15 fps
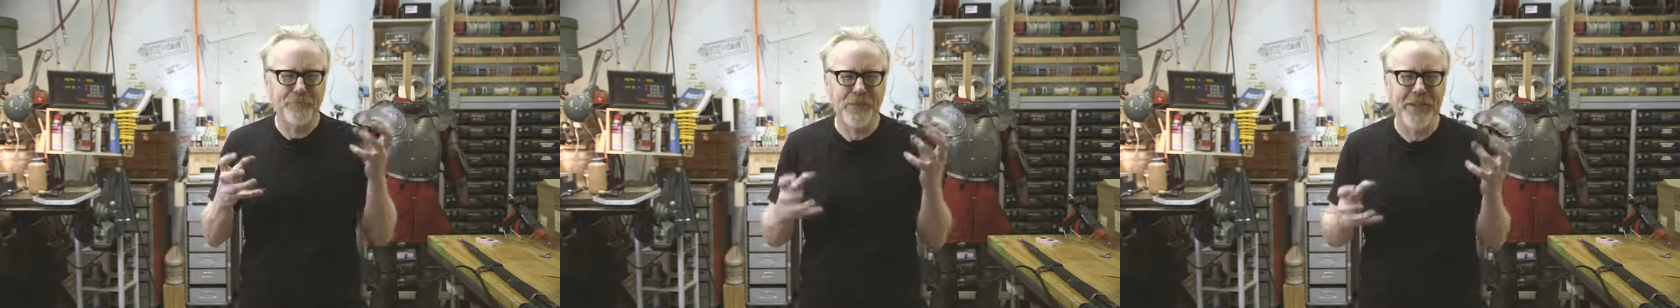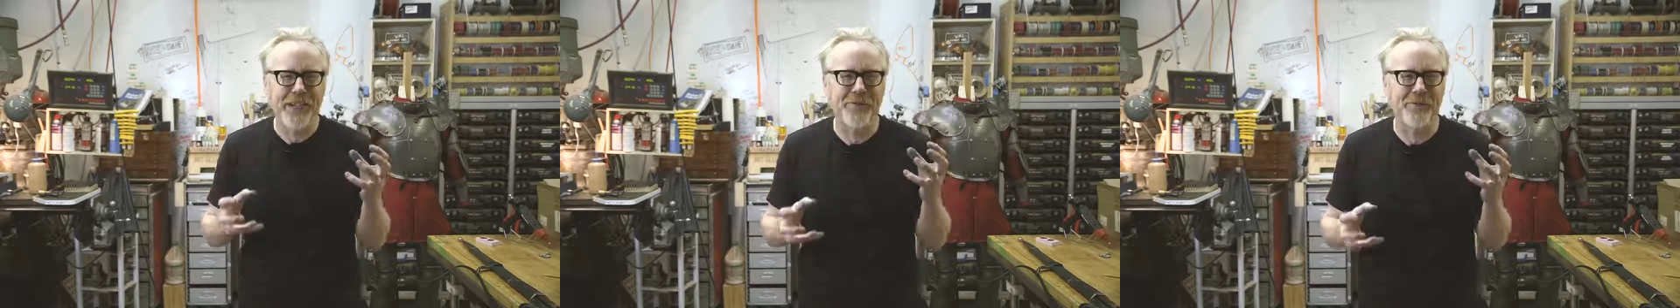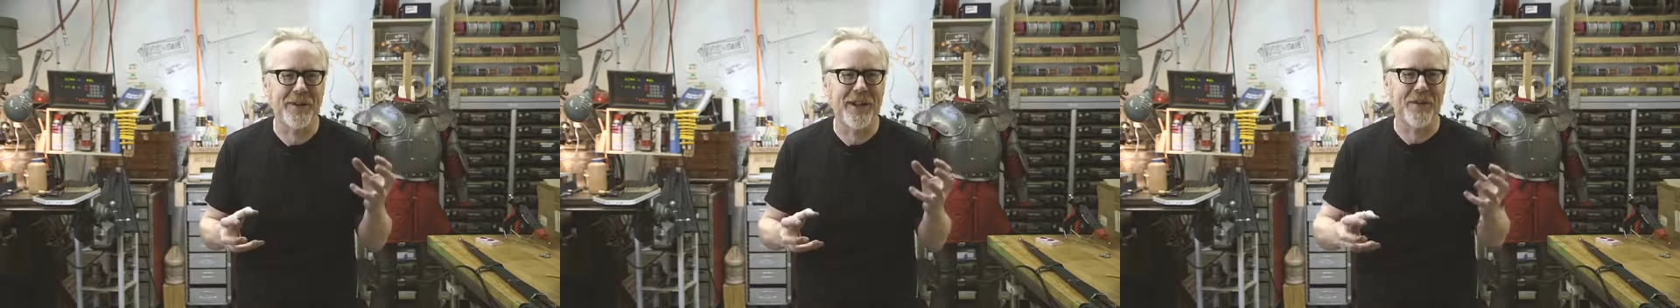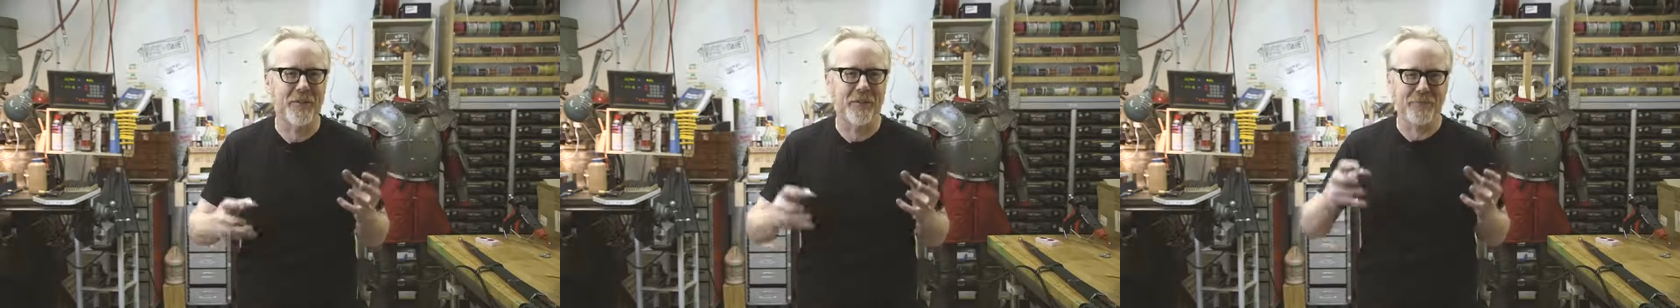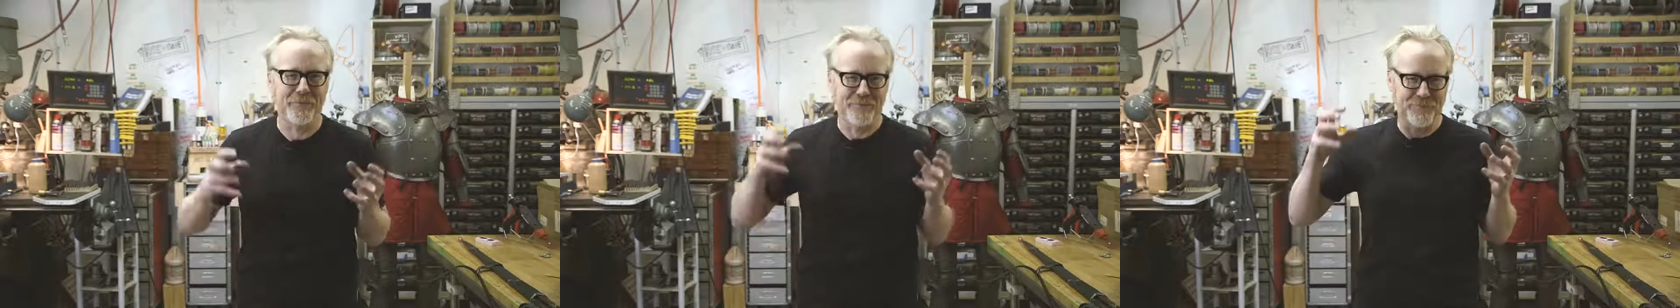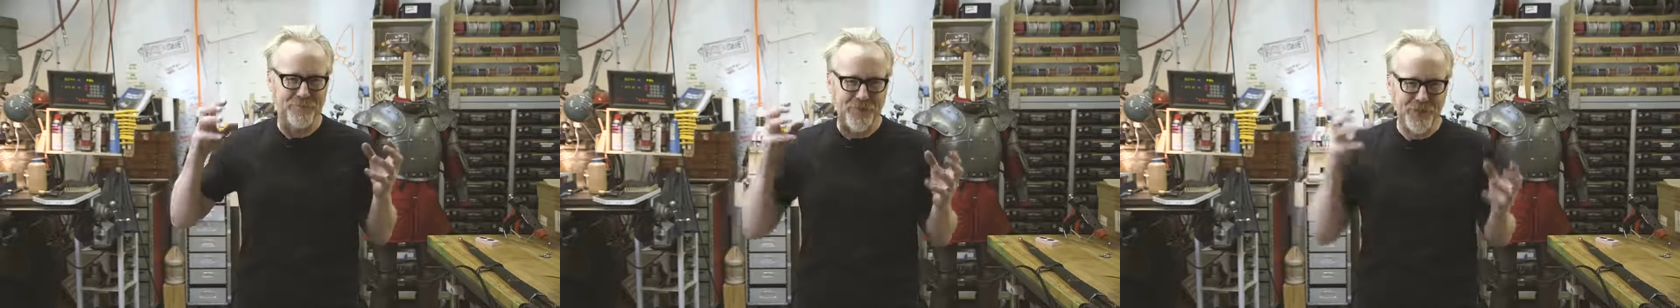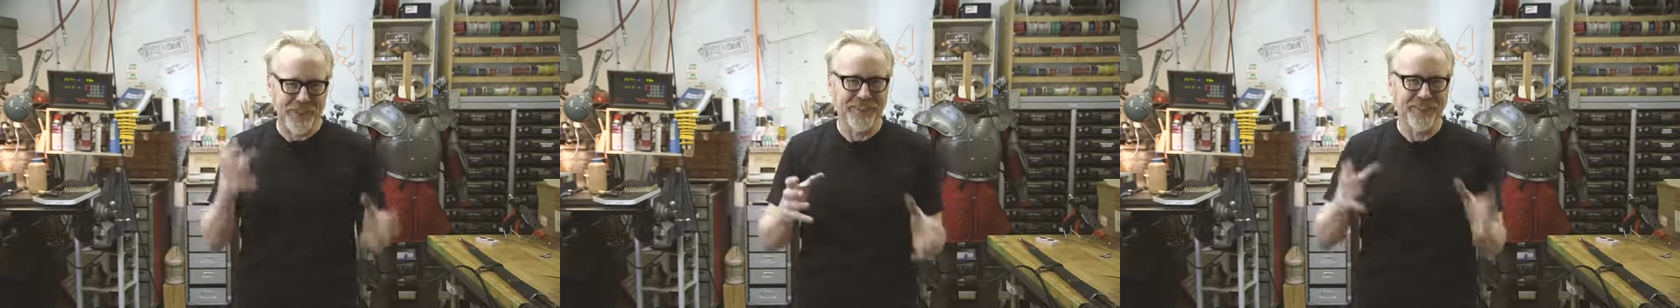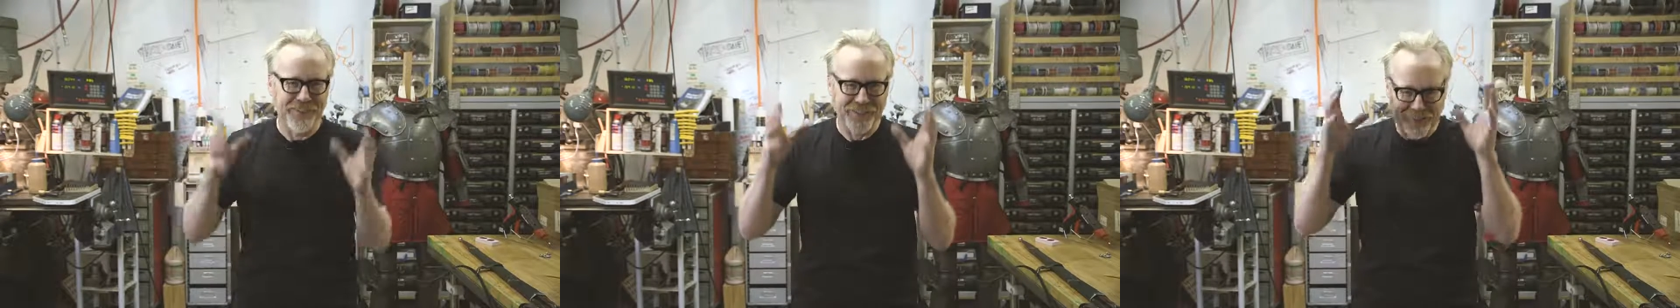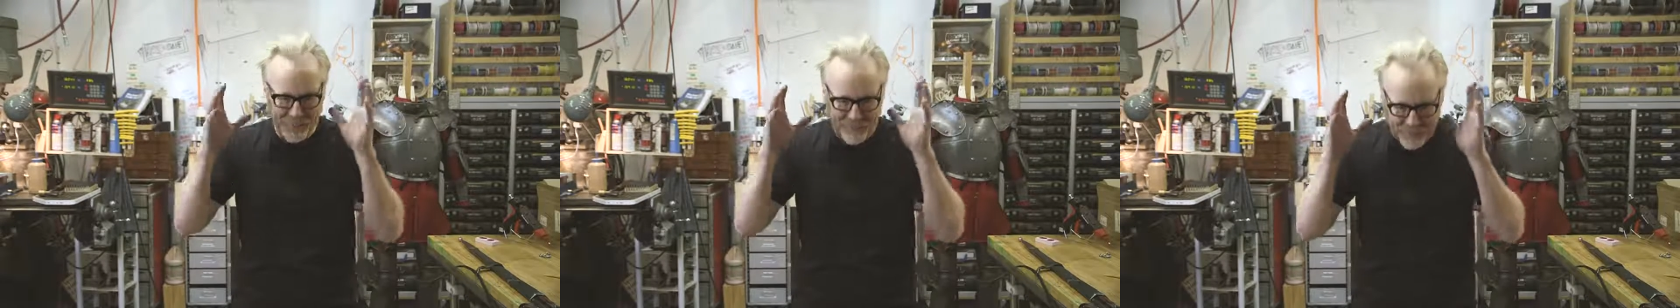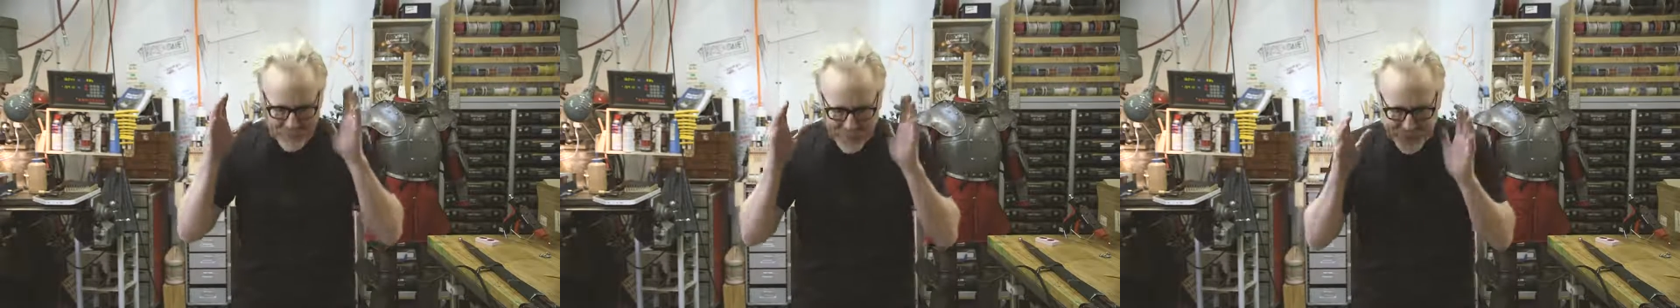figure out just
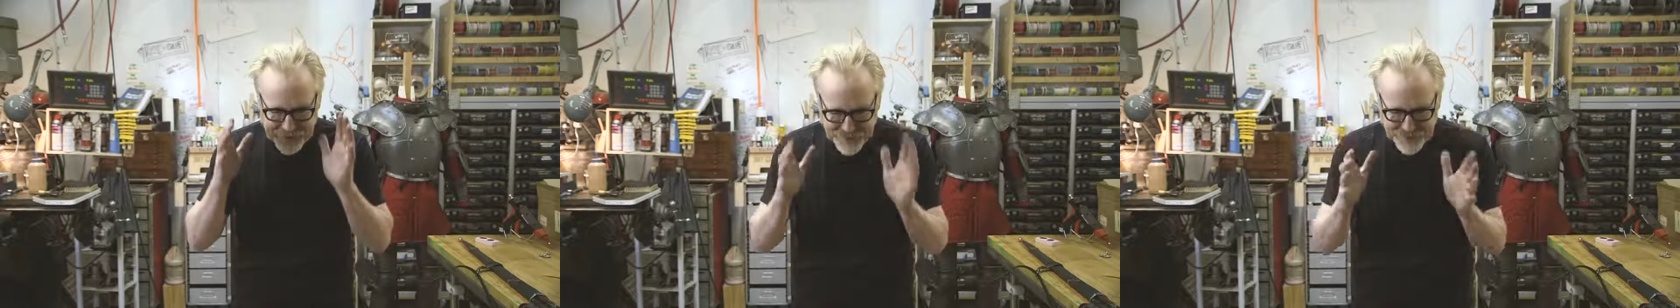some